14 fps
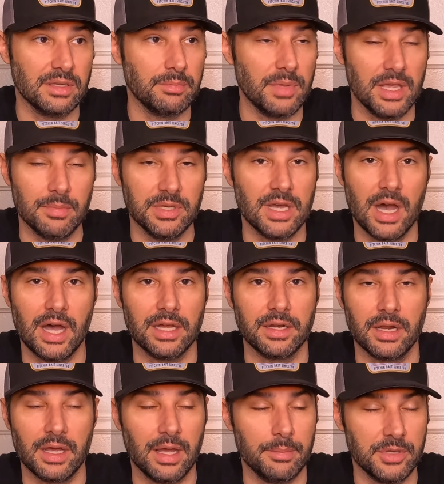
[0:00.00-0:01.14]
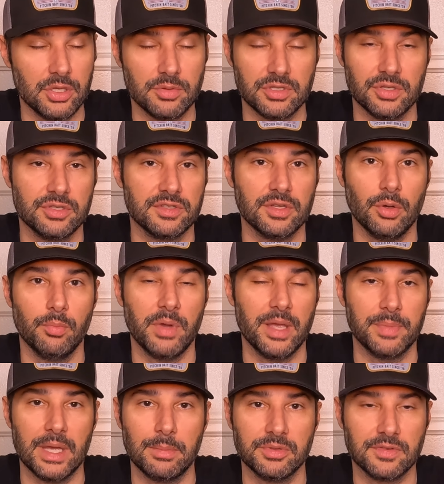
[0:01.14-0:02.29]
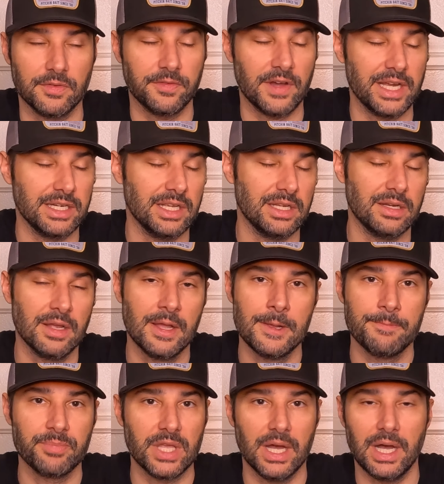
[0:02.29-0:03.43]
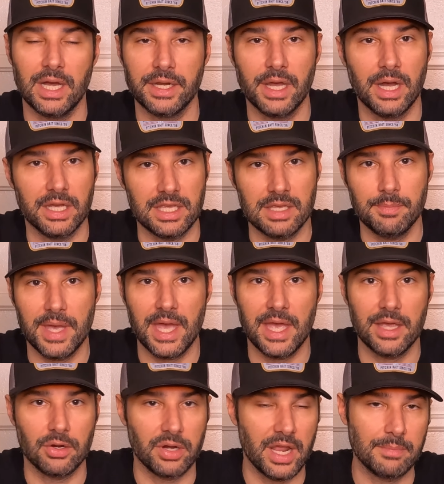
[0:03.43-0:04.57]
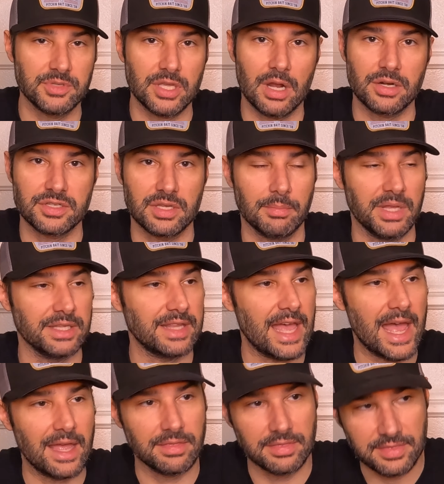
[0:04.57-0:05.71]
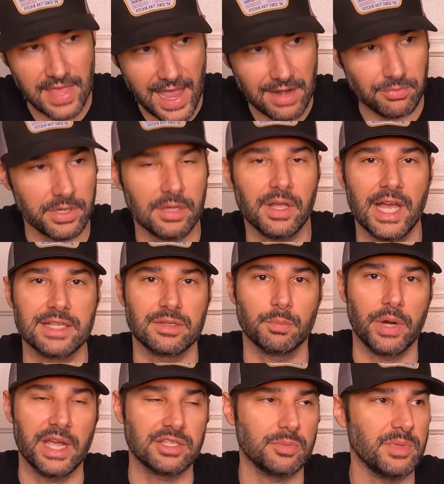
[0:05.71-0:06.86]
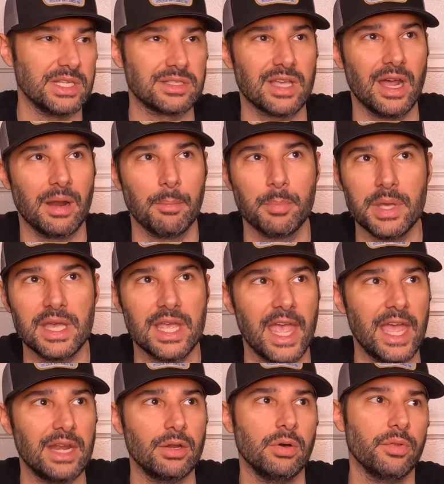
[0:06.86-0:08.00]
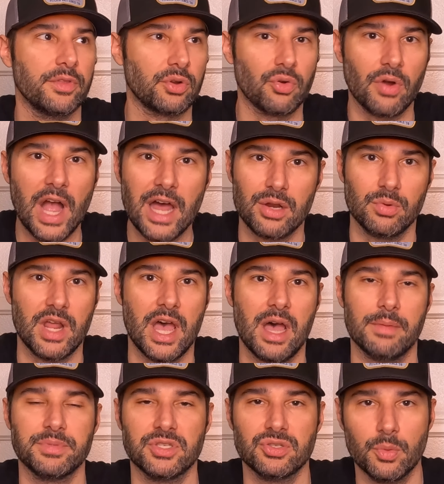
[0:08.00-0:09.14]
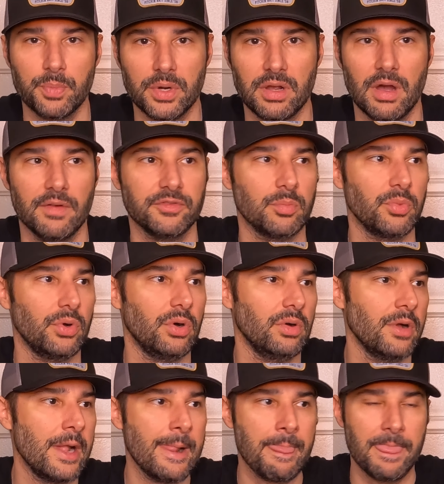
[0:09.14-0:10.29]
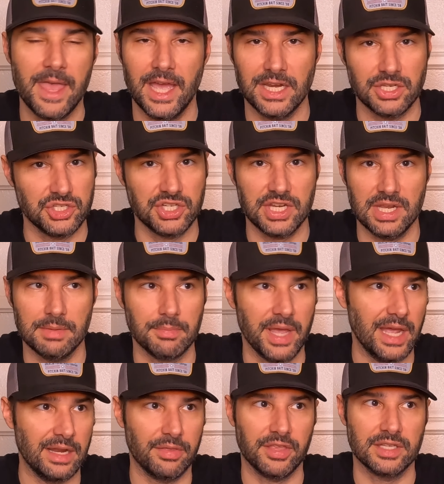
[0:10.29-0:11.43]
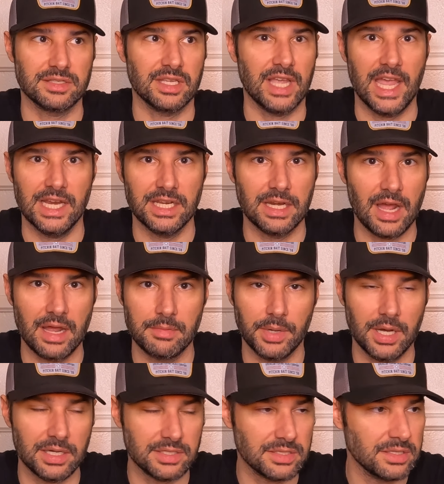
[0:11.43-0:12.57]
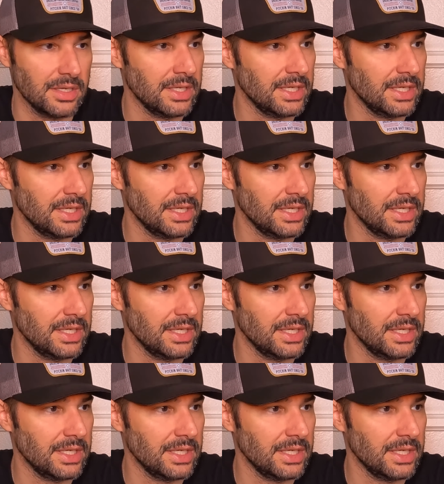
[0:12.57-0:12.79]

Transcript: It may be gone. I mean, you still might be able to find it on eBay or Amazon or something like that. That reel has impressed me. It's got a big handle, the Curado knob, super comfortable, and it's cheap, man. I think it's like 89 bucks.